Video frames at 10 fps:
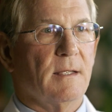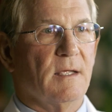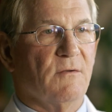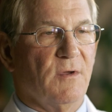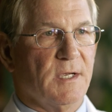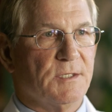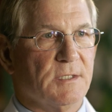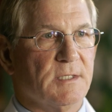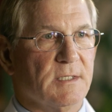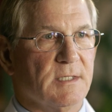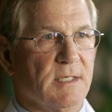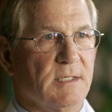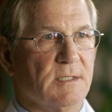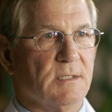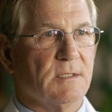infectious
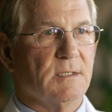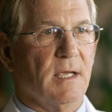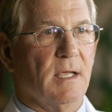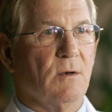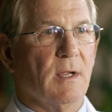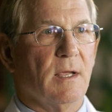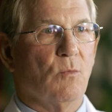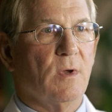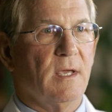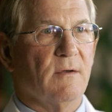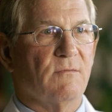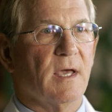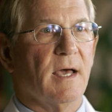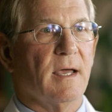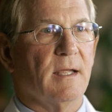diseases, and we have
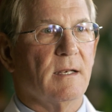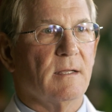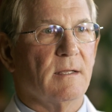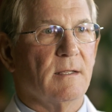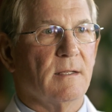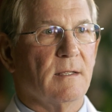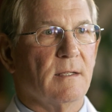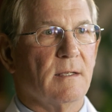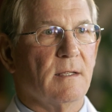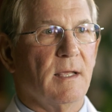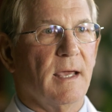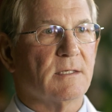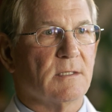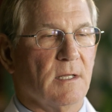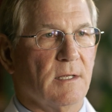got
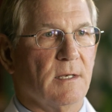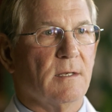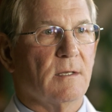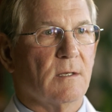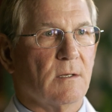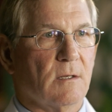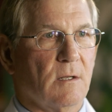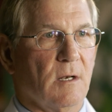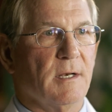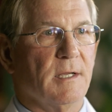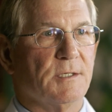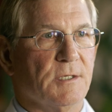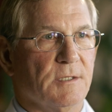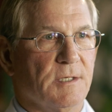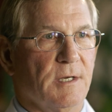excellent
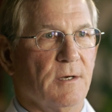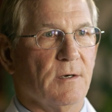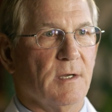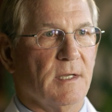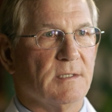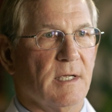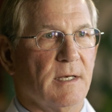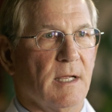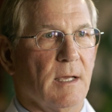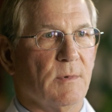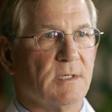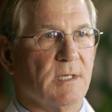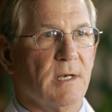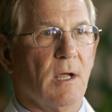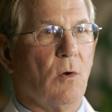clinicians here at St.
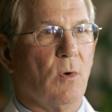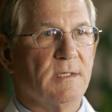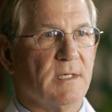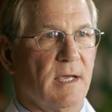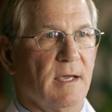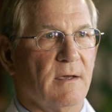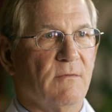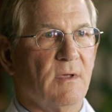Dominic's, and always have.